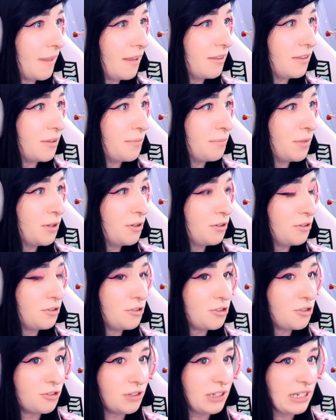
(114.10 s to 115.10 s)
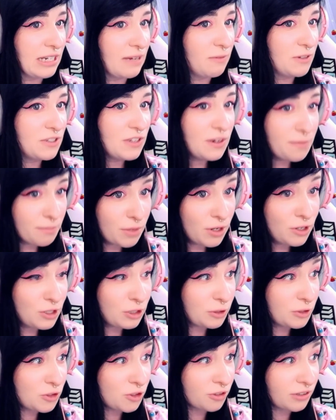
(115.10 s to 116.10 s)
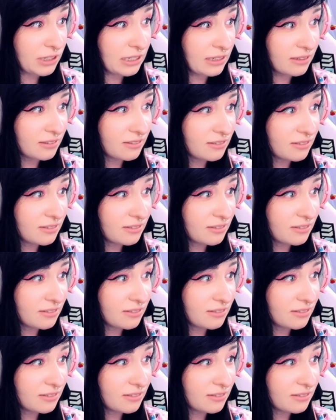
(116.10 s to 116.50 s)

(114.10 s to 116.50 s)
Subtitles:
The myrtle tree. Was it a myrtle tree?